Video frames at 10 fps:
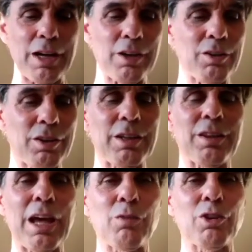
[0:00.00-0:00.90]
So I
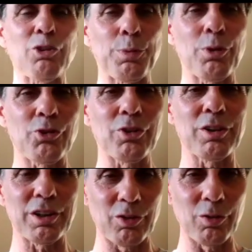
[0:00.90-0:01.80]
don't think the average
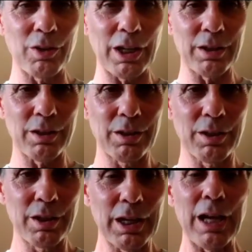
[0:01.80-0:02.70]
person can do
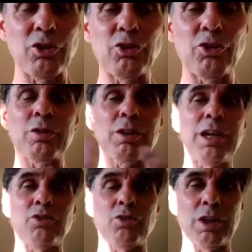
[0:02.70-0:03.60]
that. And
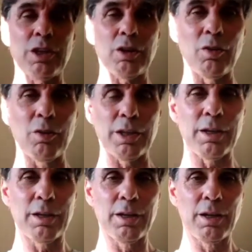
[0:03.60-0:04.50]
certainly as you get
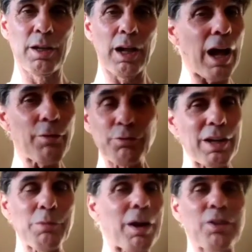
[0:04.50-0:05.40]
older.
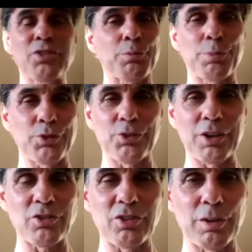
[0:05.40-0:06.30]
I've done
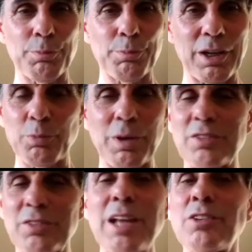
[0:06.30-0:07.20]
multiple sets in the
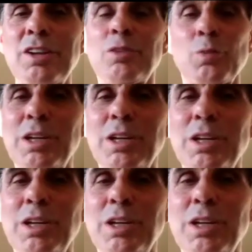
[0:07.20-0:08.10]
past. My dad did
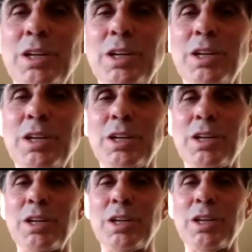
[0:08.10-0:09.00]
it when he was
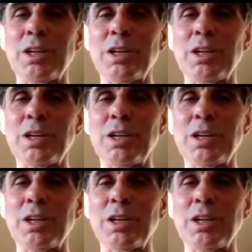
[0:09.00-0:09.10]
younger